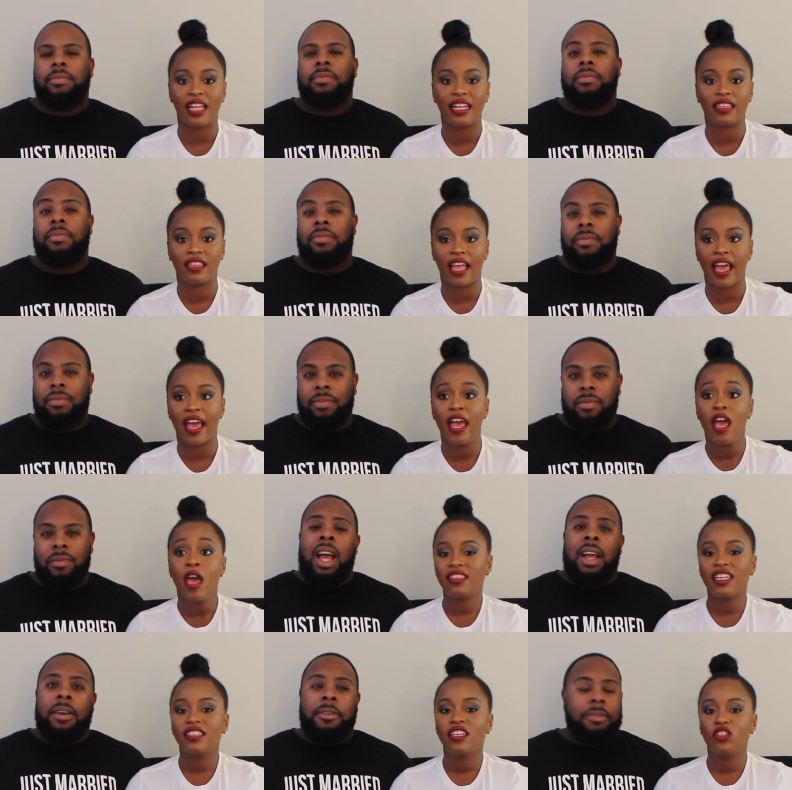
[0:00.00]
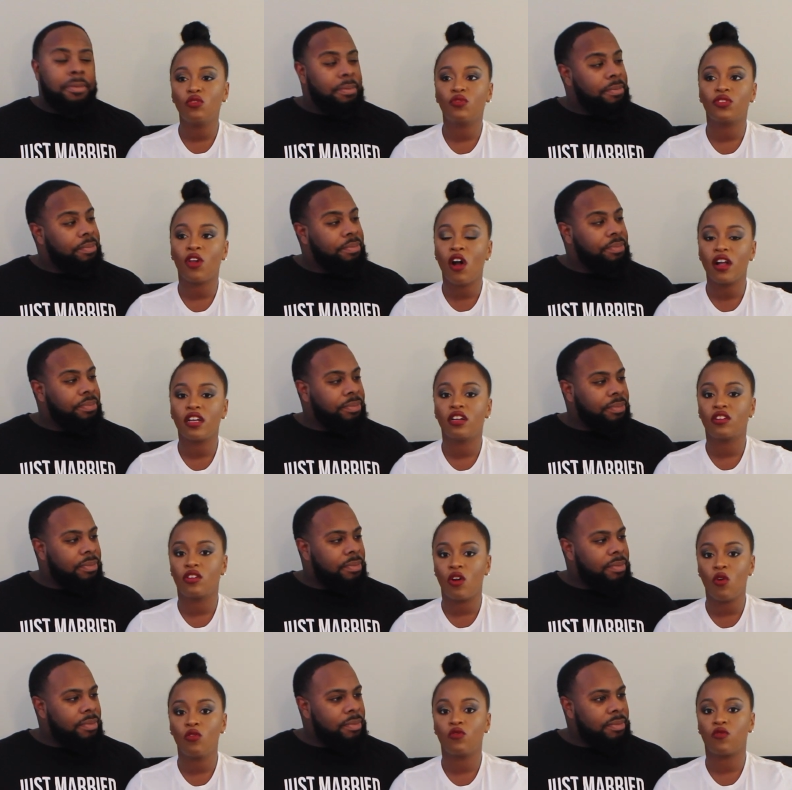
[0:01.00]
Speaker 1: like that anything that you thought
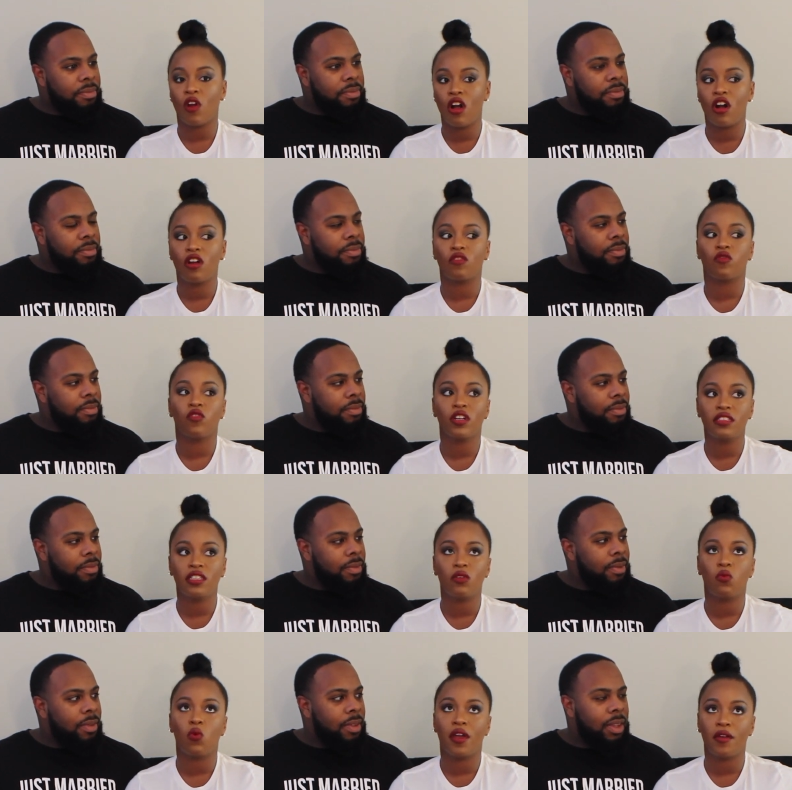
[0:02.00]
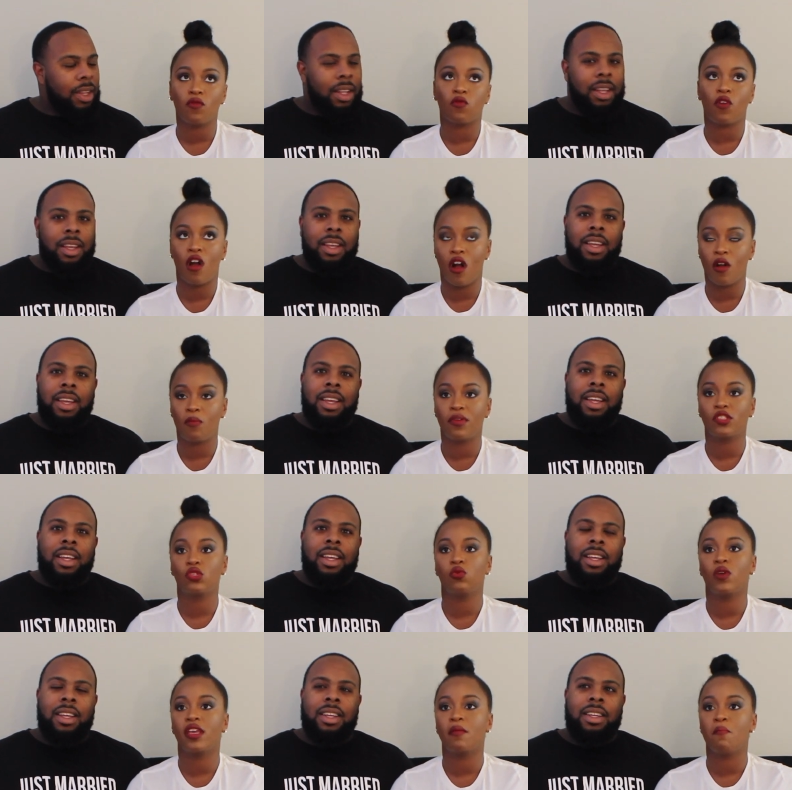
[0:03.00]
could go wrong really went wrong
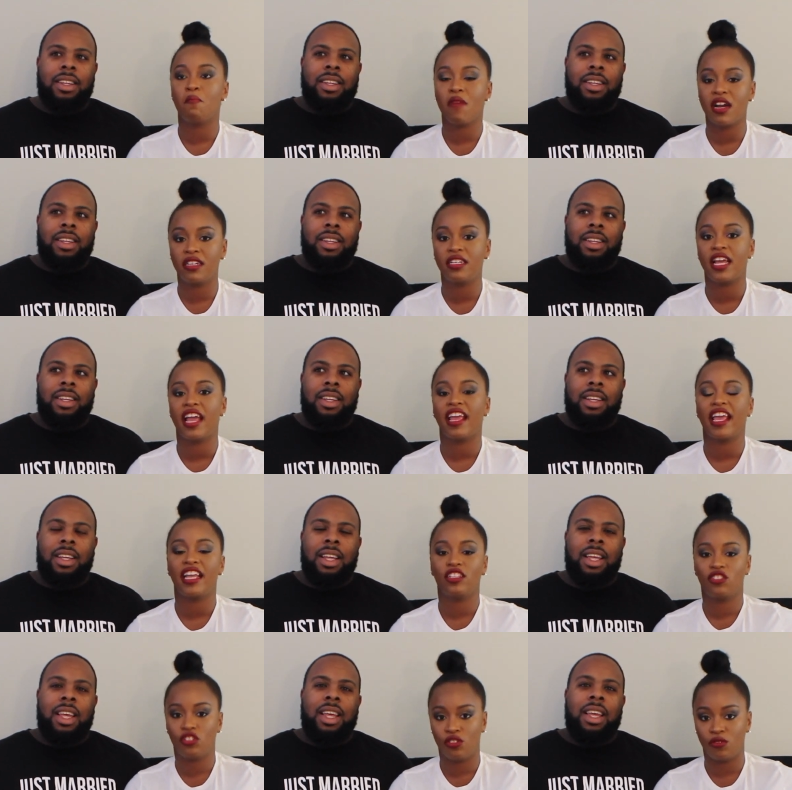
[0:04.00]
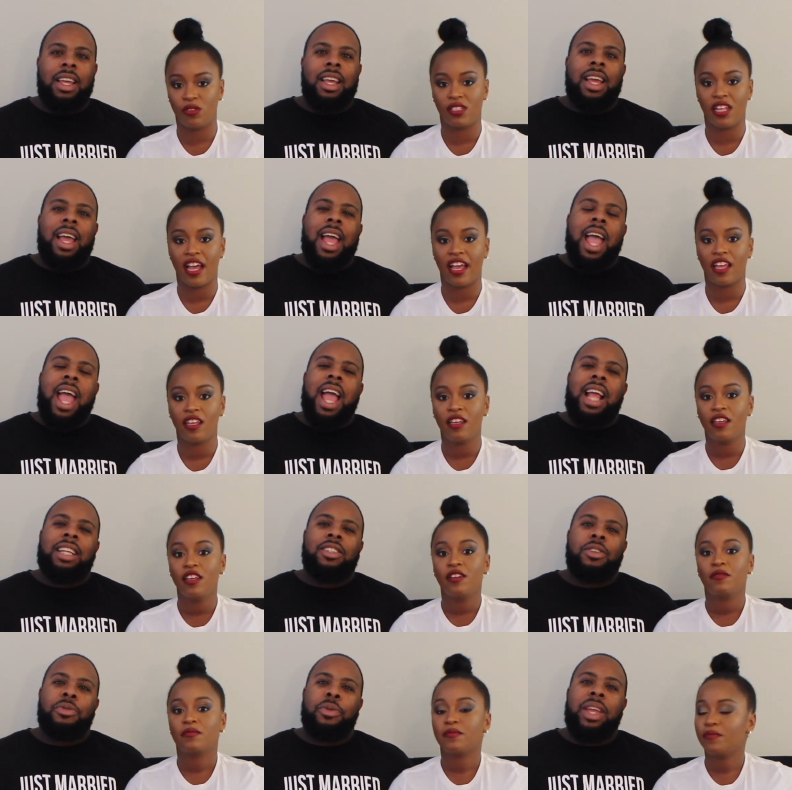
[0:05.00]
between monday and tuesday
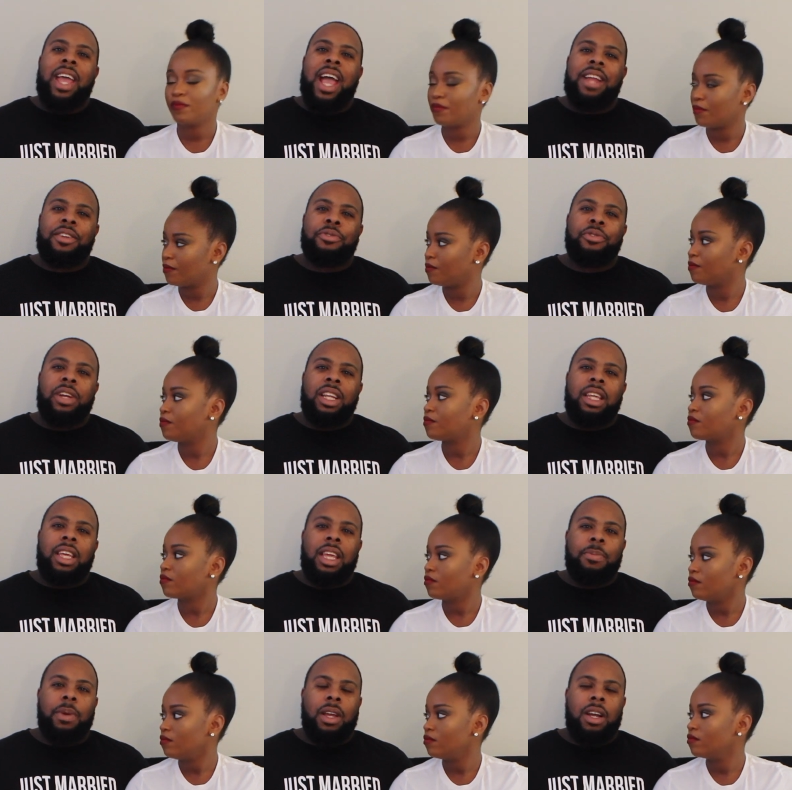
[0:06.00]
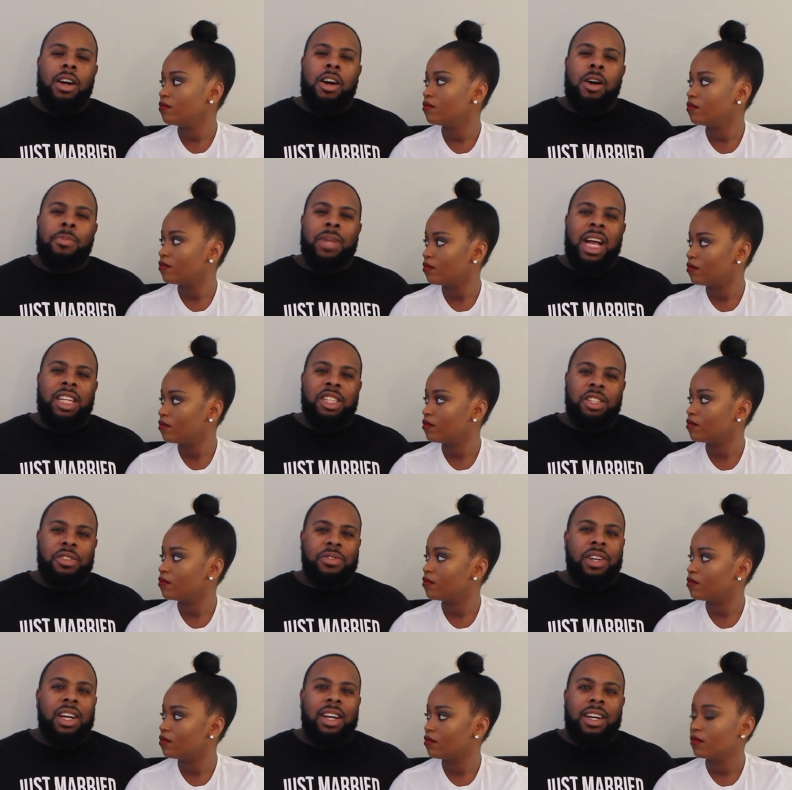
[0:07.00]
Speaker 2: and so we had to really keep it calm not
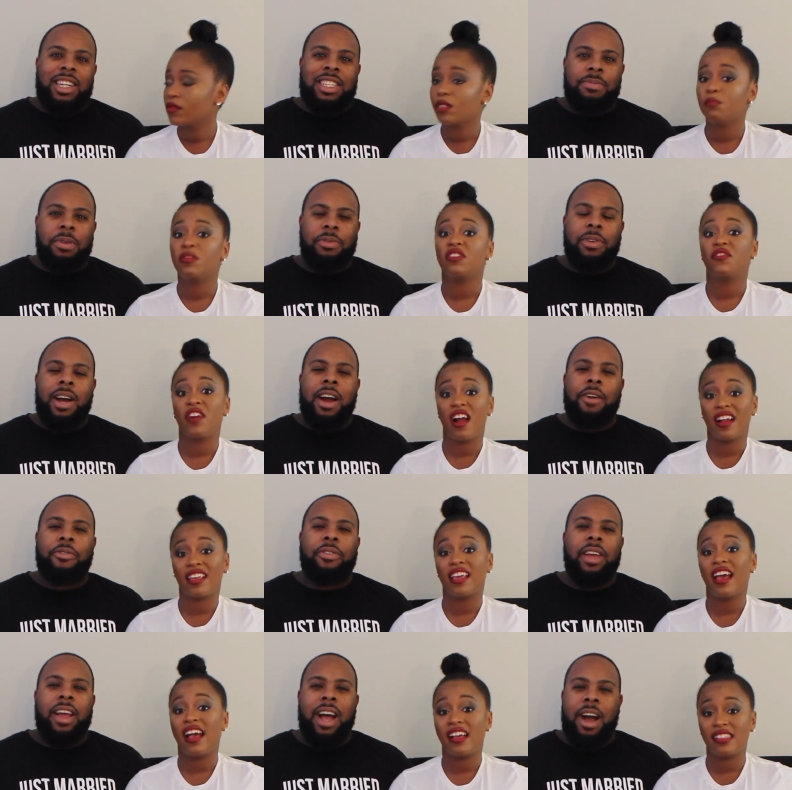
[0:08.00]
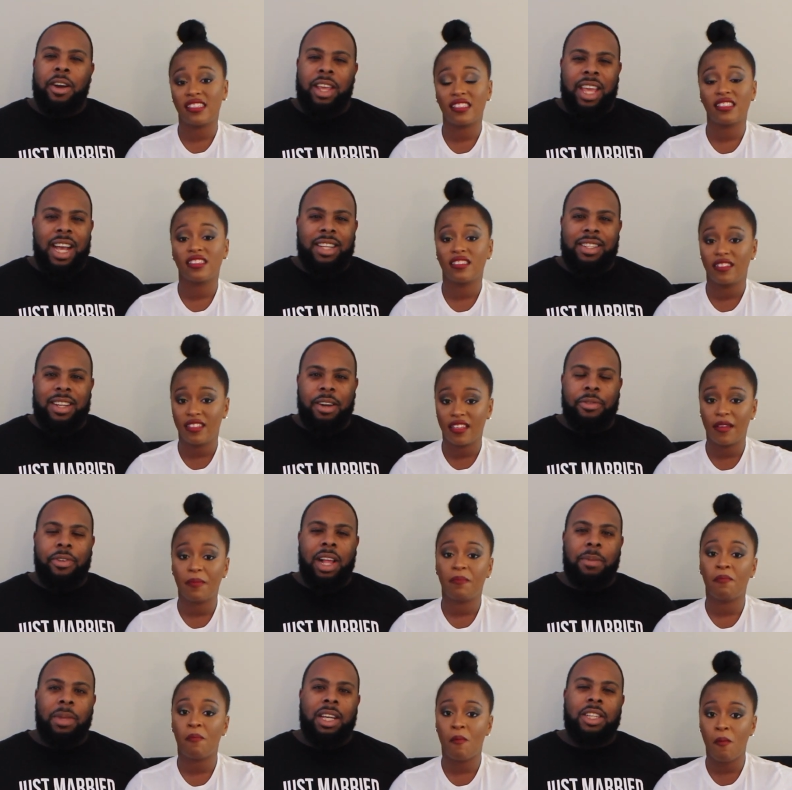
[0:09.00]
just for us but, but for, our, our, guests. our, guests. and
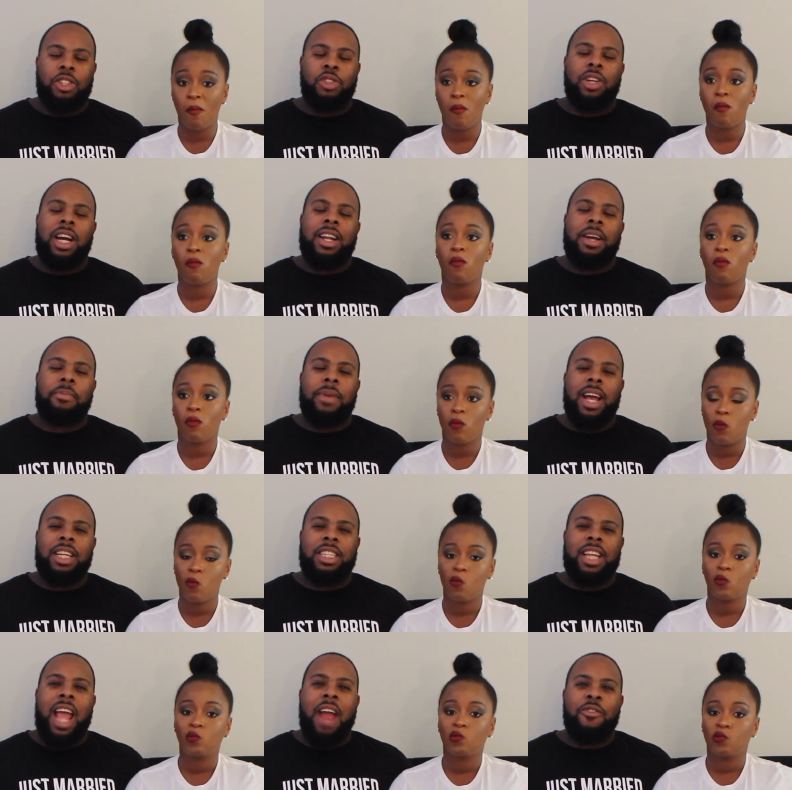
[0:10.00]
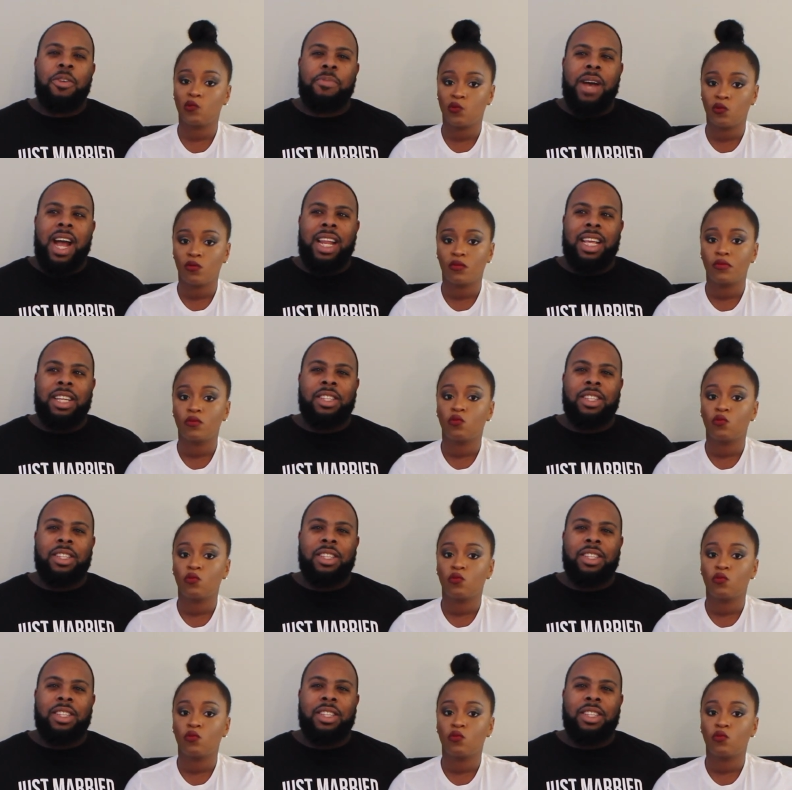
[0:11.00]
our family because mm-hmm. you got to imagine everybody